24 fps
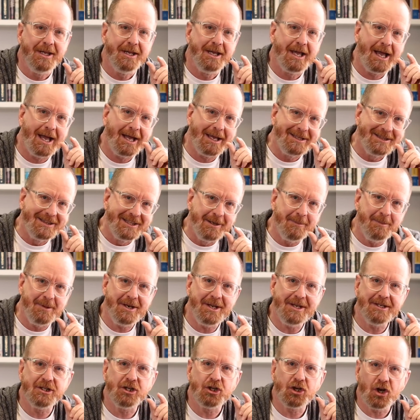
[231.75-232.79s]

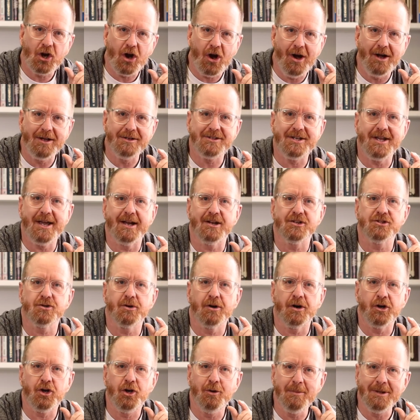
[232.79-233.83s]
limited context or
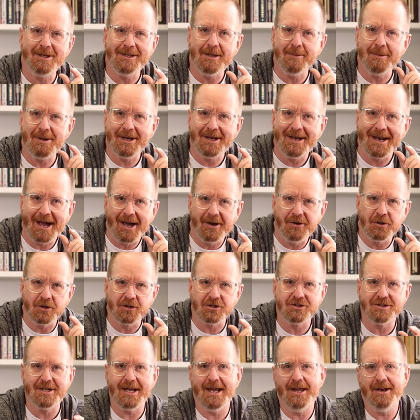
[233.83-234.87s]
our human limited
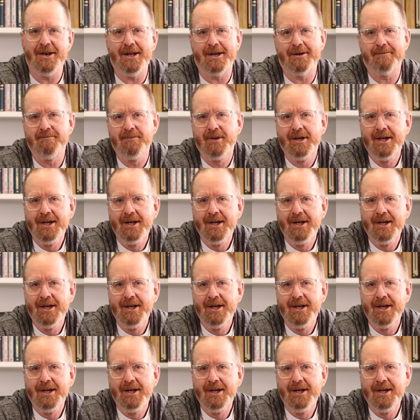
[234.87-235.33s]
understanding.